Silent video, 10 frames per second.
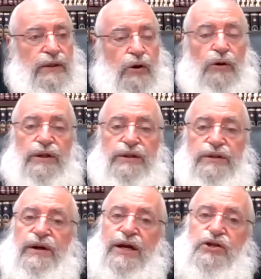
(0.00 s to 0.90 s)
according to
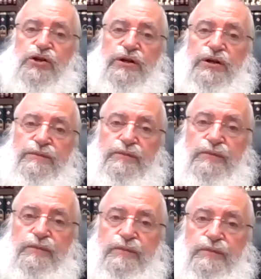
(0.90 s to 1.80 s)
Rashi,
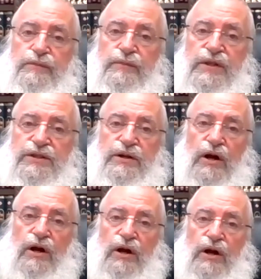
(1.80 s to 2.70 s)
it's
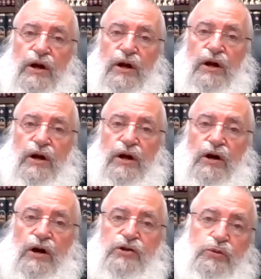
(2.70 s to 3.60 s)

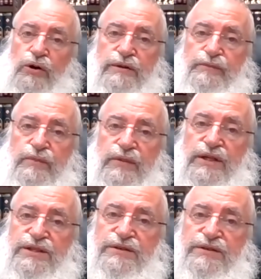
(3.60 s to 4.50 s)
logical to argue
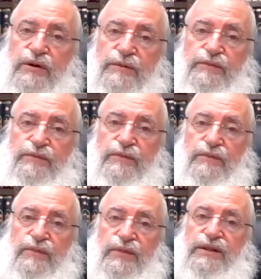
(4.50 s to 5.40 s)
that this
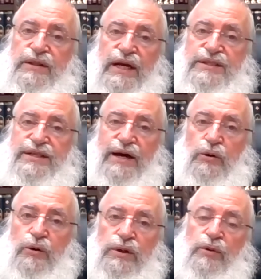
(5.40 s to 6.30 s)
svara dictates
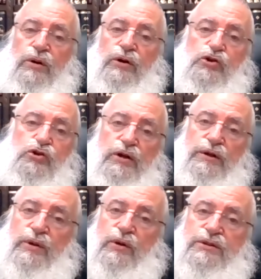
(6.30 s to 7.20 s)
not only bracha
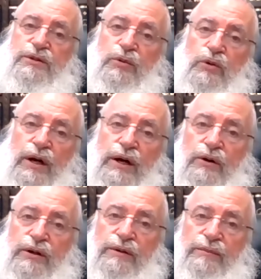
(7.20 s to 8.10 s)
rishona but also bracha
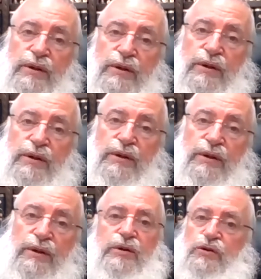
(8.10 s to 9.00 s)
achroina. But according to the
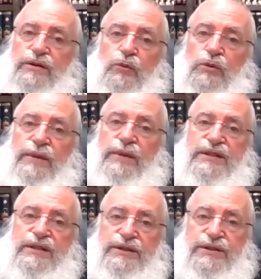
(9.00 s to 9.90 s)
Mashal, that wouldn't make
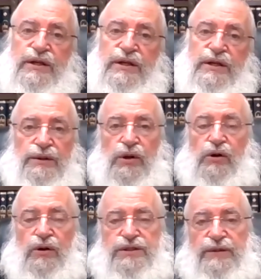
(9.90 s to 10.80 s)
sense,
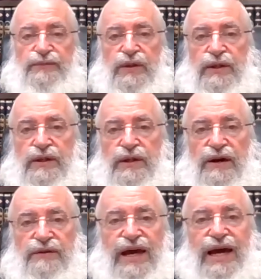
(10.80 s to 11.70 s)
because
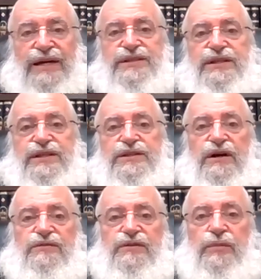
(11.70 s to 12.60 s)
if the essence
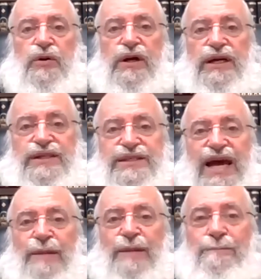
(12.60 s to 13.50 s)
of the bracha is
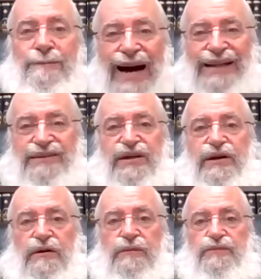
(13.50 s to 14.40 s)
a
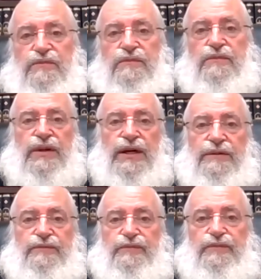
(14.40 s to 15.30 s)
matia,
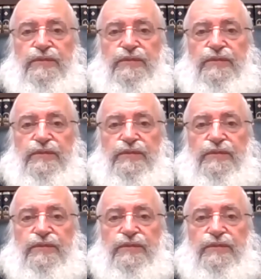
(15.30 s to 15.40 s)
then